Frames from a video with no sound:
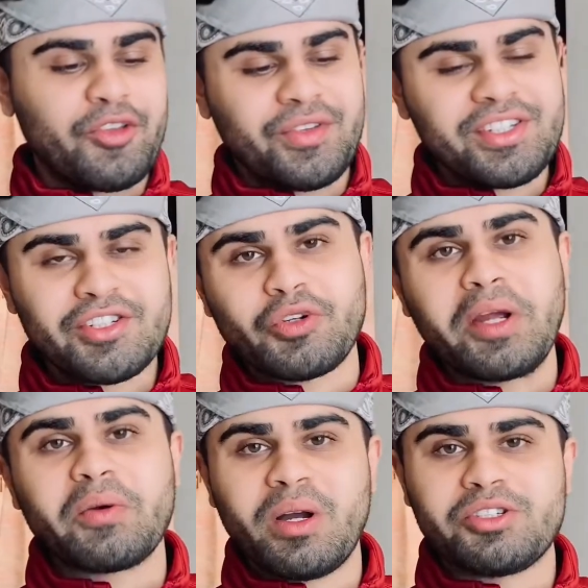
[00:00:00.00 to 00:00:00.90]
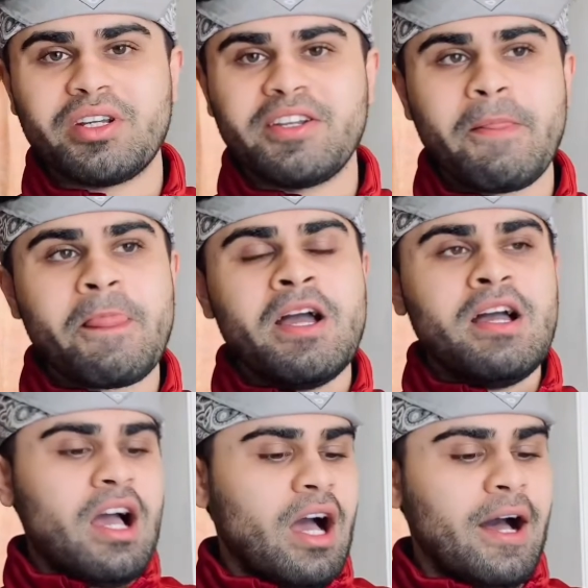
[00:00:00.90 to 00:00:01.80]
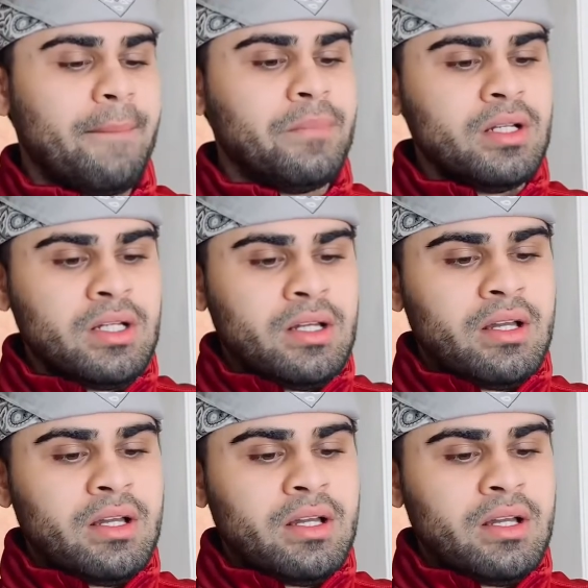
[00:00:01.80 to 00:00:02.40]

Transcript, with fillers: So this is a great question. Um,